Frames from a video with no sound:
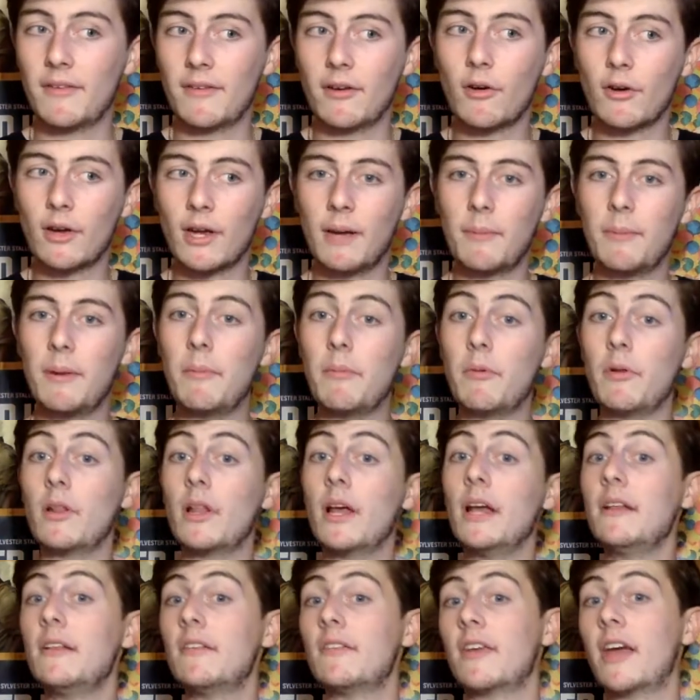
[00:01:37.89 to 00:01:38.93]
Like, okay, people
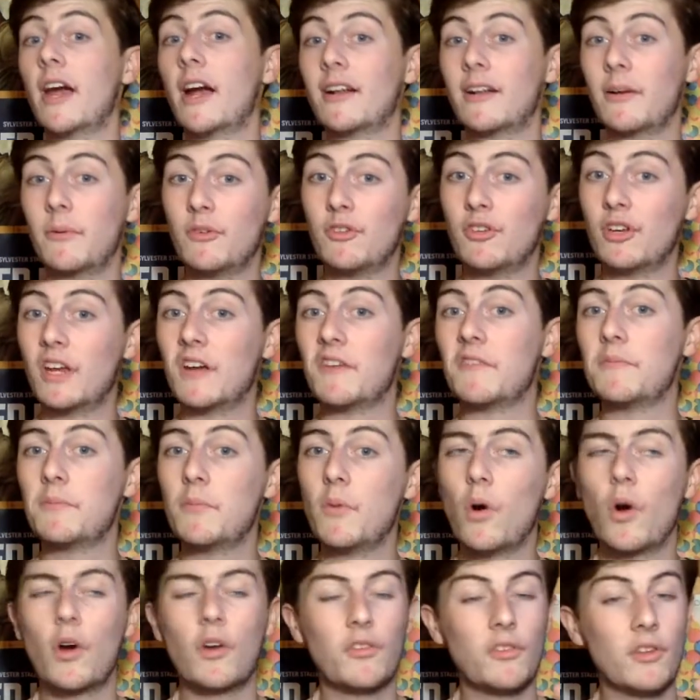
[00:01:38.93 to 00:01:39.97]
like this character, we should give him
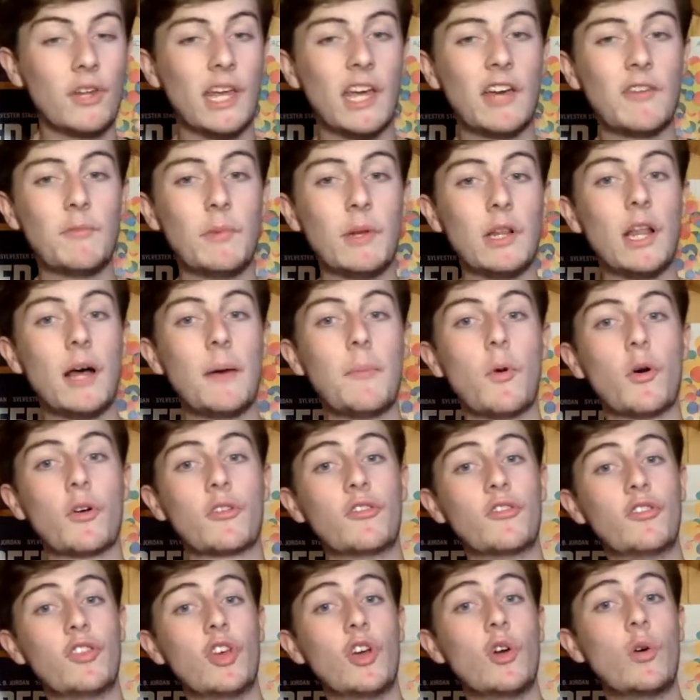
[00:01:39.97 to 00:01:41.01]
more. So they give him a lot more
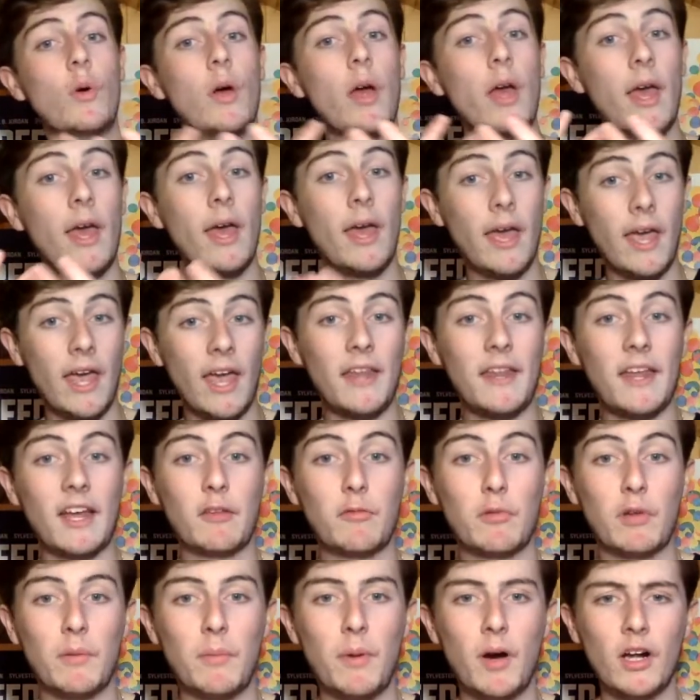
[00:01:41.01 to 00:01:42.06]
to do in
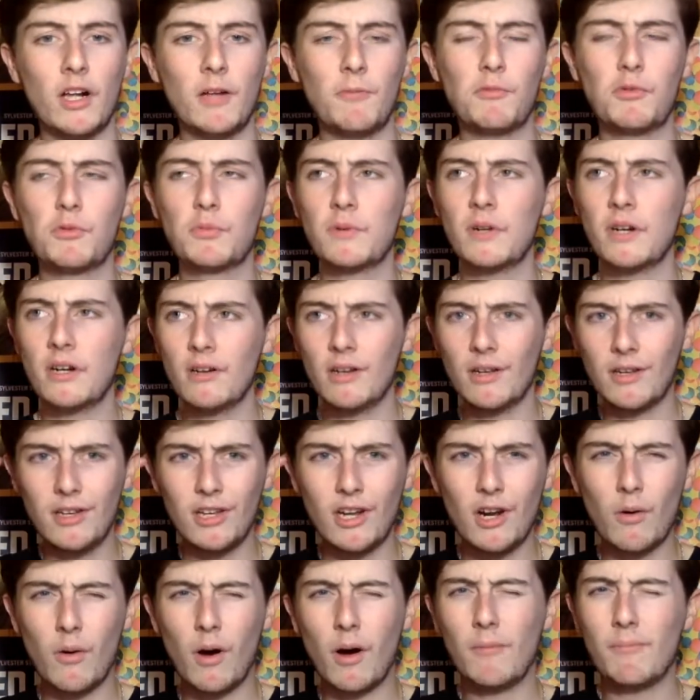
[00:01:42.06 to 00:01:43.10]
X-Men Apocalypse. But they're like, you
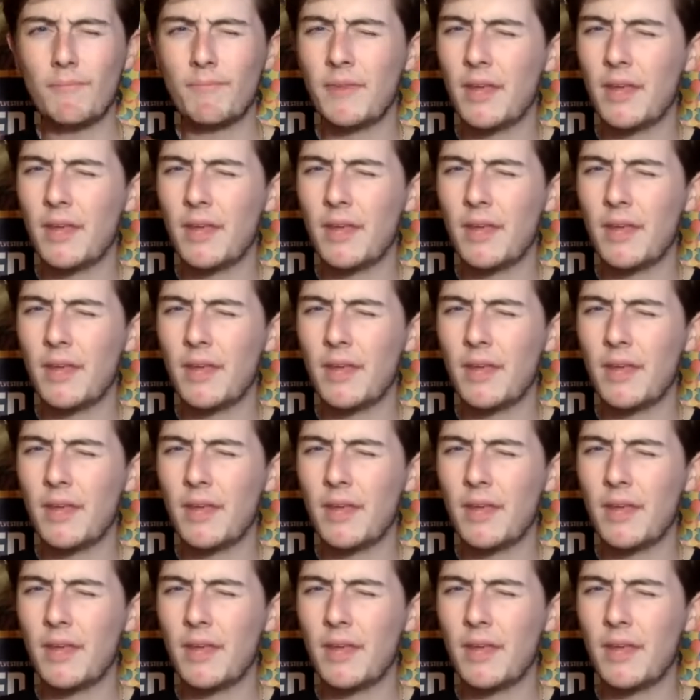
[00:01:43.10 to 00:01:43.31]
know what?